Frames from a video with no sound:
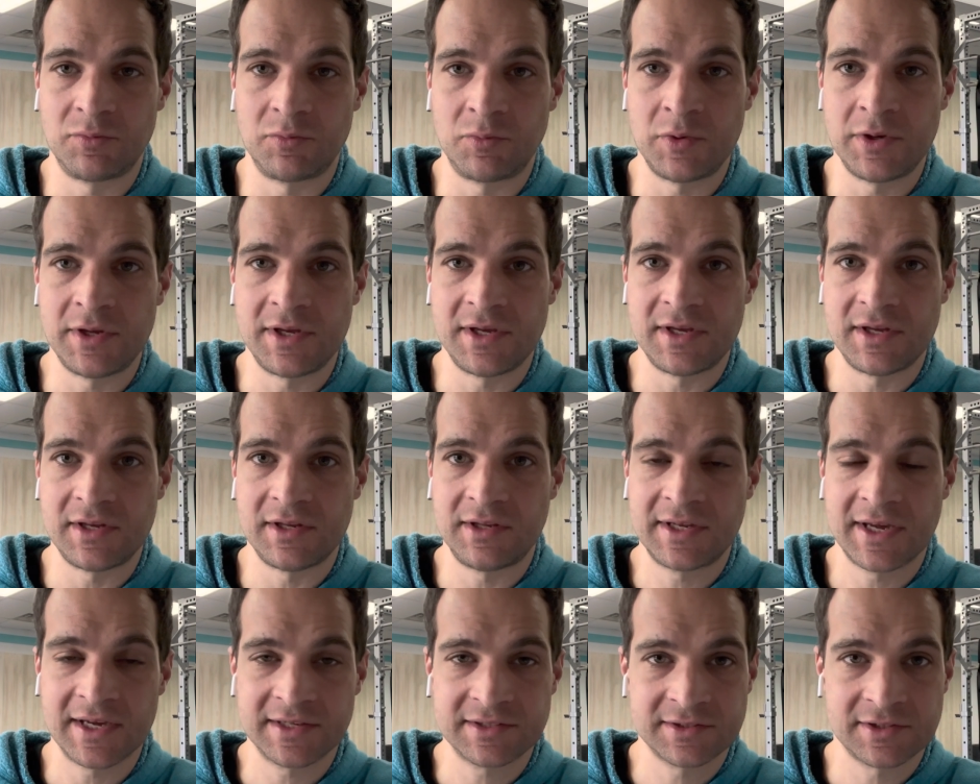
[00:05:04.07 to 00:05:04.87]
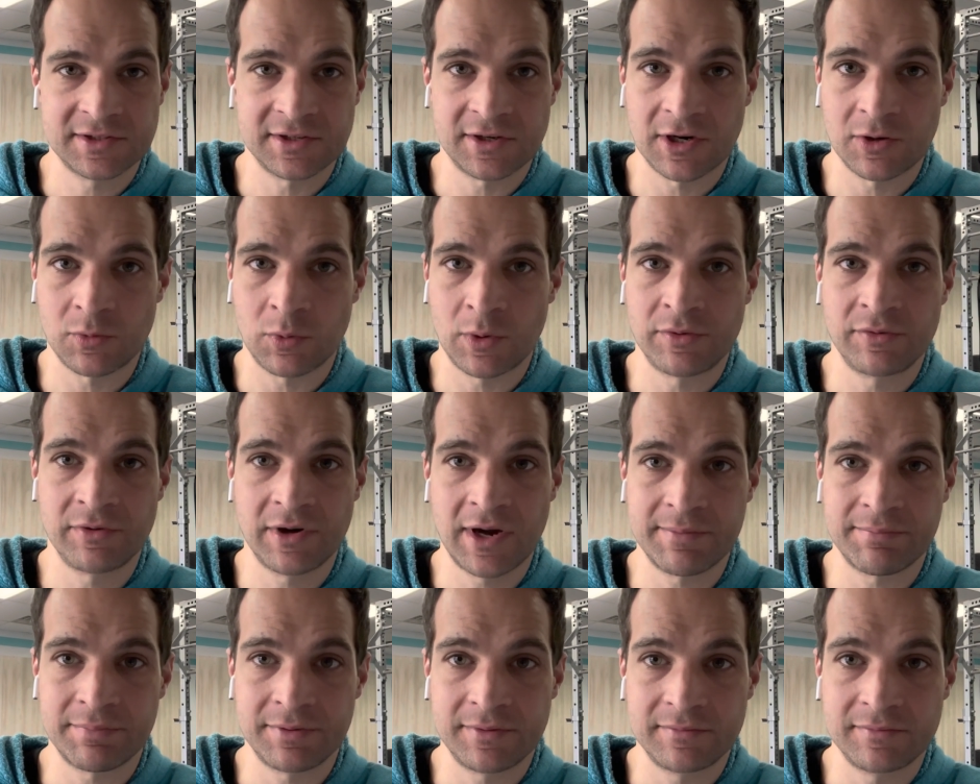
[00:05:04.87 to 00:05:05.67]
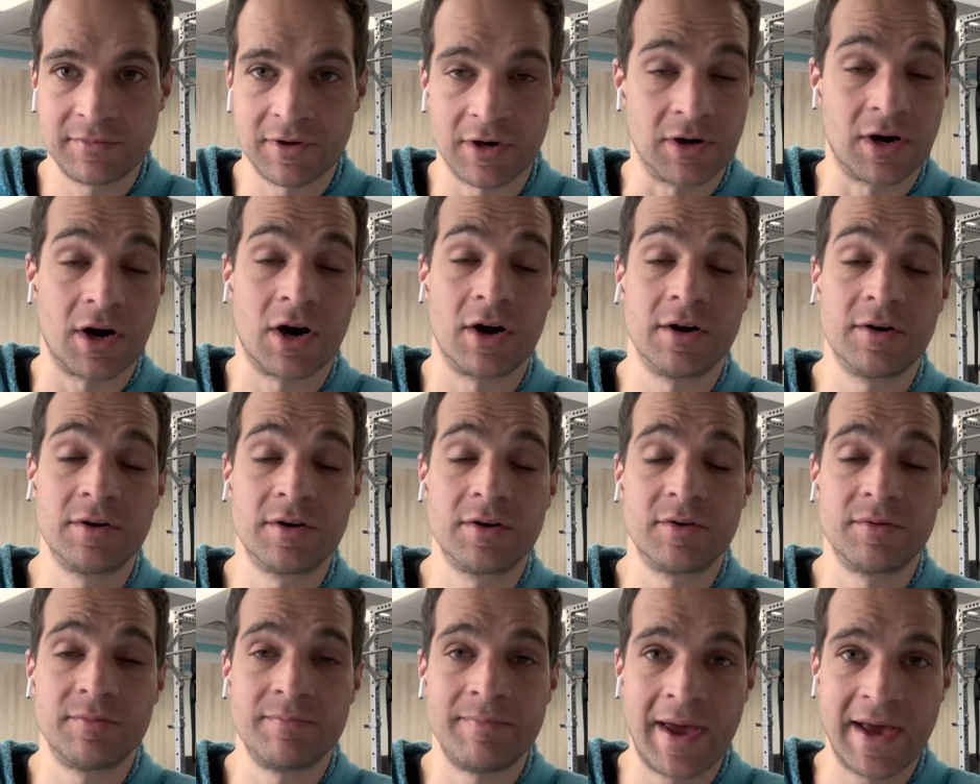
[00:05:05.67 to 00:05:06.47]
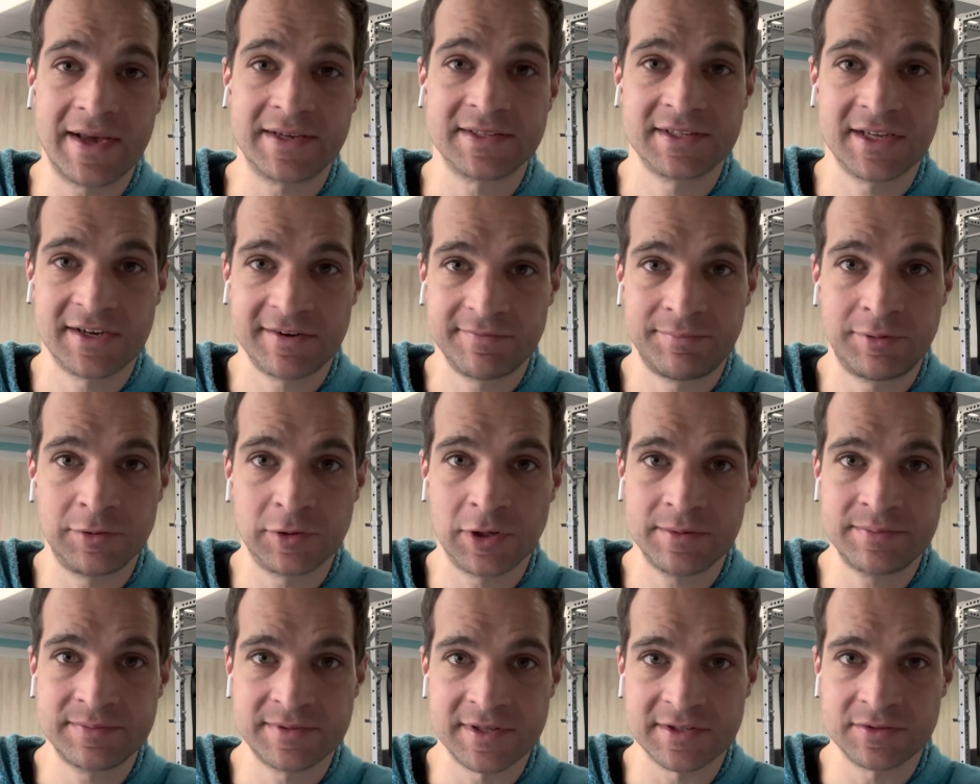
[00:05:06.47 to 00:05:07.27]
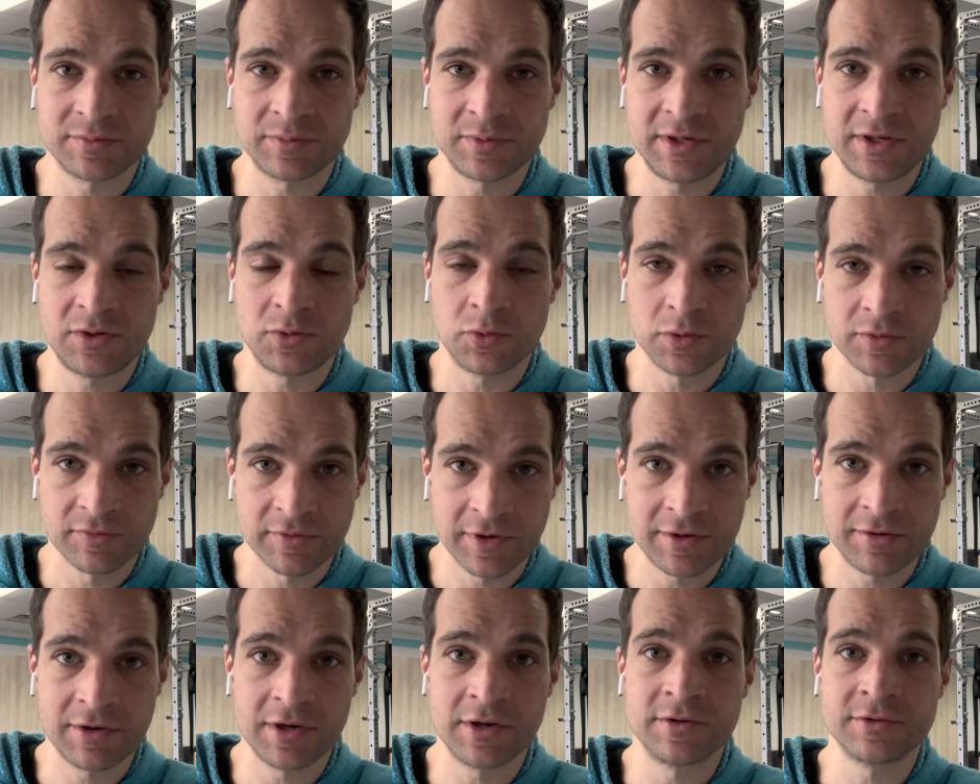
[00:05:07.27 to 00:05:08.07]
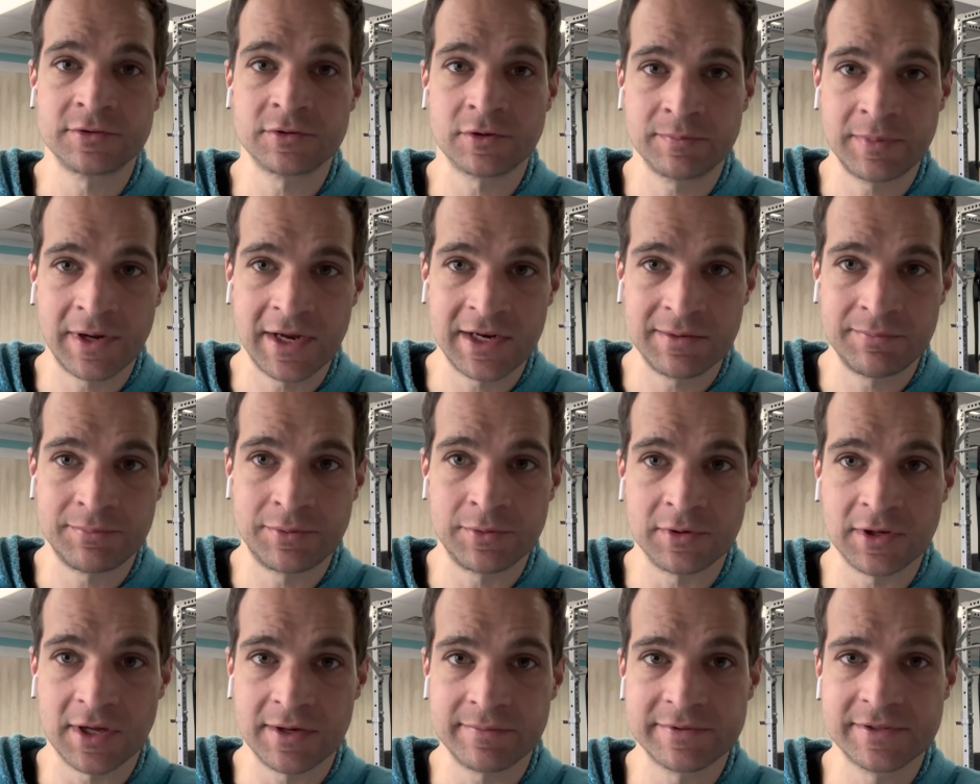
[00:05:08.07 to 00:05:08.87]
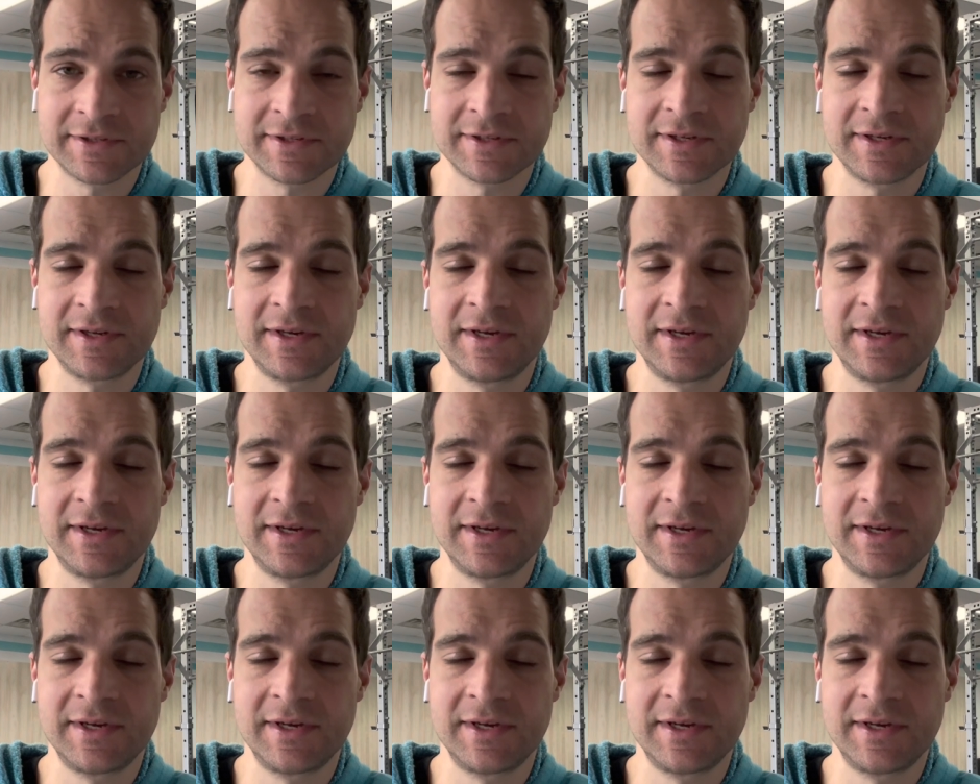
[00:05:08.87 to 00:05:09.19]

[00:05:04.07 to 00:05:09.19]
we tested our 1 rep or our max set of pull-ups this week, or ring rows or banded pull-ups.